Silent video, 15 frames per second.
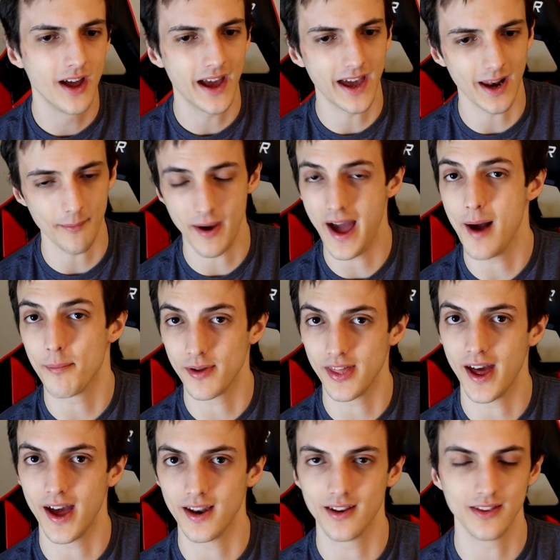And I'm happy
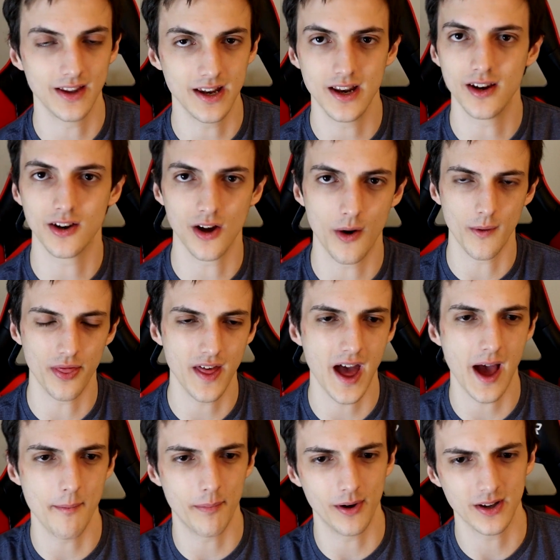that they didn't with
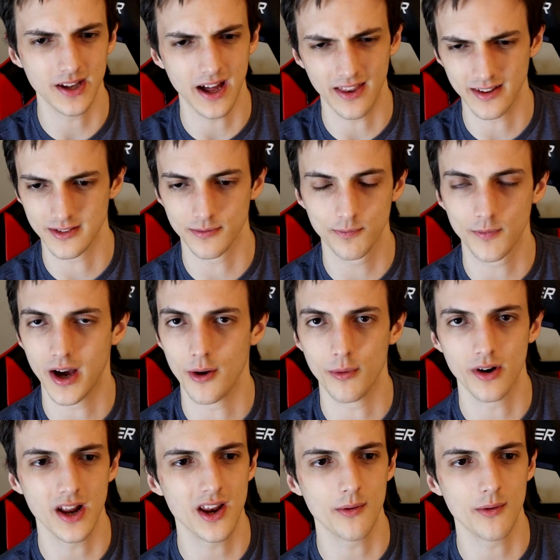that. But yeah, that's kind of weird.